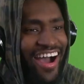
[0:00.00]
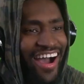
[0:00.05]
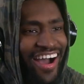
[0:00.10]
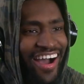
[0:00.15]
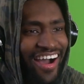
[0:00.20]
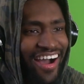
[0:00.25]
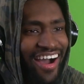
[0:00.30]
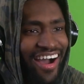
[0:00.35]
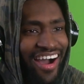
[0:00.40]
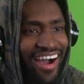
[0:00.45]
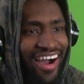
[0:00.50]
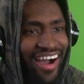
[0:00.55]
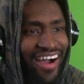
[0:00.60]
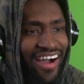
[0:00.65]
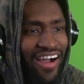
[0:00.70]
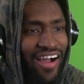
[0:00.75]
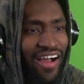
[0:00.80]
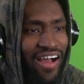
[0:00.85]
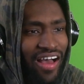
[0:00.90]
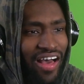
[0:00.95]

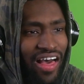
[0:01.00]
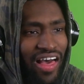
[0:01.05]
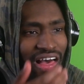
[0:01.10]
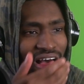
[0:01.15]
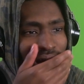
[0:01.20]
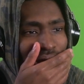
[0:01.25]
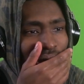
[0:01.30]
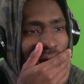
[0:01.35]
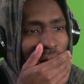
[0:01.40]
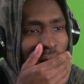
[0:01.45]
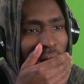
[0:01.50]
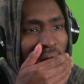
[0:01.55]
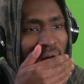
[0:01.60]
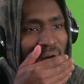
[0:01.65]
(no one is talking)